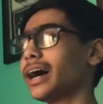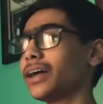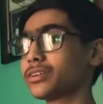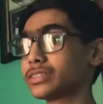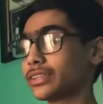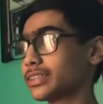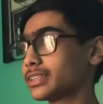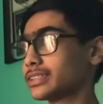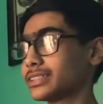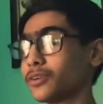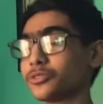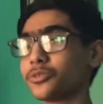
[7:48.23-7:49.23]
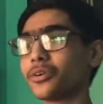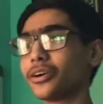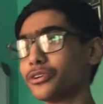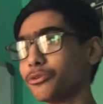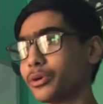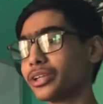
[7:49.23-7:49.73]
because I think this is also
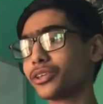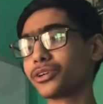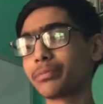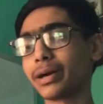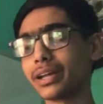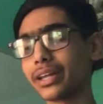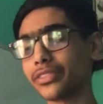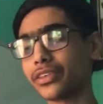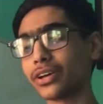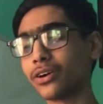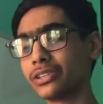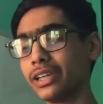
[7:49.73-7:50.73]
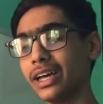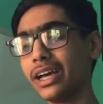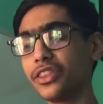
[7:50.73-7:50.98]
a good way to learn about a thing called